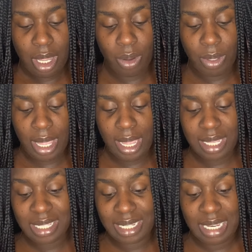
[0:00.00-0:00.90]
Okay,
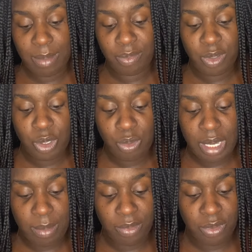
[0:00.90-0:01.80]
it's like, damn if you do,
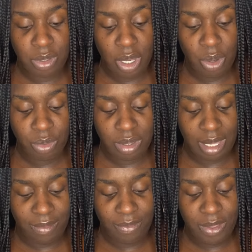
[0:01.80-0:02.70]
damn if you don't.
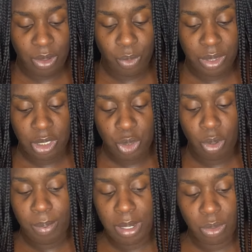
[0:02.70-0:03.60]
They feel, with the Two
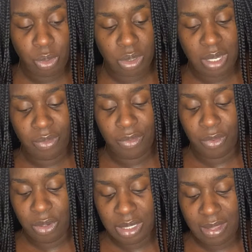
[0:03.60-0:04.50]
of Pentacles in
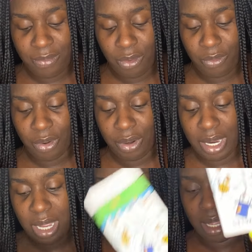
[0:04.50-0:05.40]
reverse, they feel
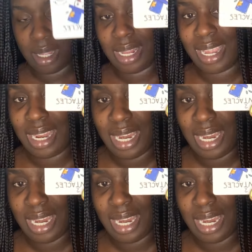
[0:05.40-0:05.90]
very like a